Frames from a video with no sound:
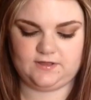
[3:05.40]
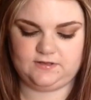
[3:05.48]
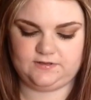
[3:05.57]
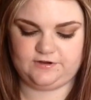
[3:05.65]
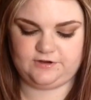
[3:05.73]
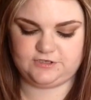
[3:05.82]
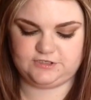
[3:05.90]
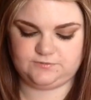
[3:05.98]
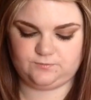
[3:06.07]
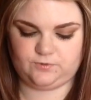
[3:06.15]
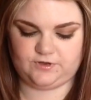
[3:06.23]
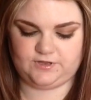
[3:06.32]
in
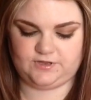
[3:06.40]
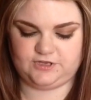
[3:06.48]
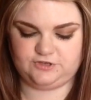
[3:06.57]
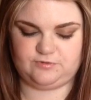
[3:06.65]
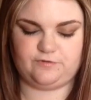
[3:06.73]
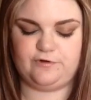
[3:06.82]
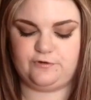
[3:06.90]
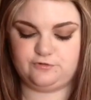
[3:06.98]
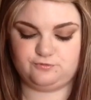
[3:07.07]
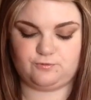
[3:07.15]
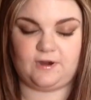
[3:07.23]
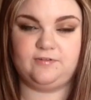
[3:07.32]
clearance was, my friend
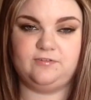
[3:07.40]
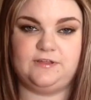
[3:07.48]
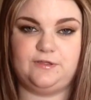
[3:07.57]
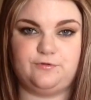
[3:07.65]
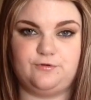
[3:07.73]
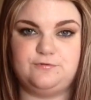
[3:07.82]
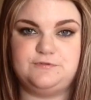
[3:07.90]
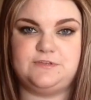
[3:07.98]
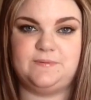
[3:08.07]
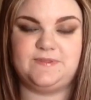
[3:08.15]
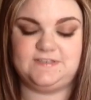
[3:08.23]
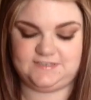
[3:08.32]
was rifling through
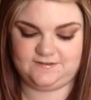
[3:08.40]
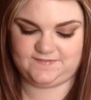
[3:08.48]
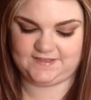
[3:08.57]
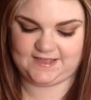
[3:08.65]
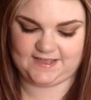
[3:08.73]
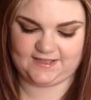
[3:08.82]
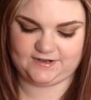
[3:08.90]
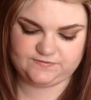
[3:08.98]
some of the stuff they had.